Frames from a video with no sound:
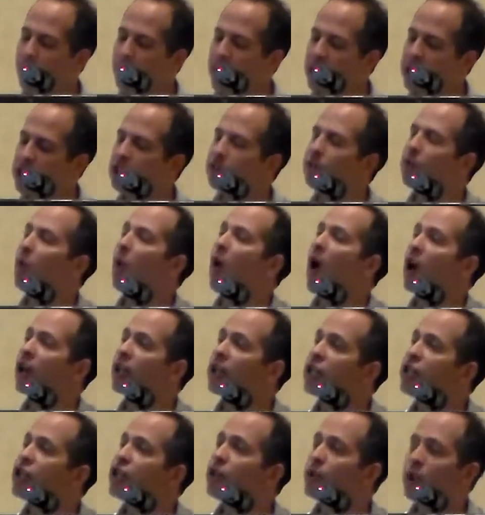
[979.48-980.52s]
much of
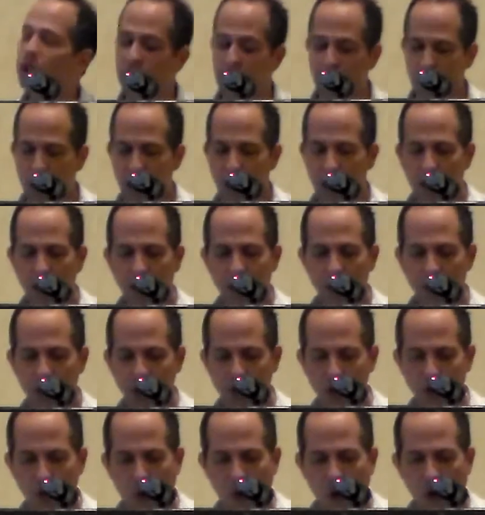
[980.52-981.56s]
Watkins you could see in the
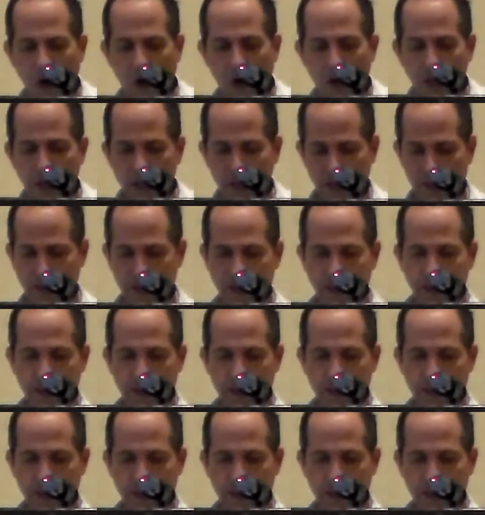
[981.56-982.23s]
store.